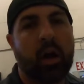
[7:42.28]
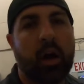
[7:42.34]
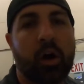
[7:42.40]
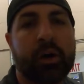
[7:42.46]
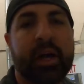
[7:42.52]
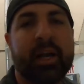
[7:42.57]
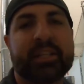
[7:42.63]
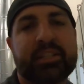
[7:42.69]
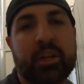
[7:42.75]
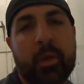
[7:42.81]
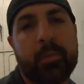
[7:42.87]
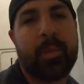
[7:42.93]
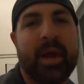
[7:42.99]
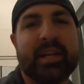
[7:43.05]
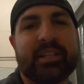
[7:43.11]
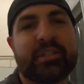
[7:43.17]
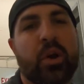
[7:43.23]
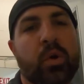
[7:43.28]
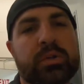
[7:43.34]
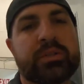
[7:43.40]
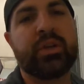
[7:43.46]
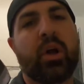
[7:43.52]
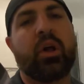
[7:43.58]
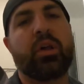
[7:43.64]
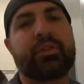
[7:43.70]
Okay, so the base
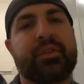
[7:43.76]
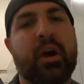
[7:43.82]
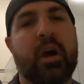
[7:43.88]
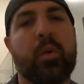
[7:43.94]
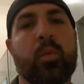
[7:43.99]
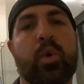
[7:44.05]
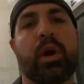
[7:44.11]
coat's all done.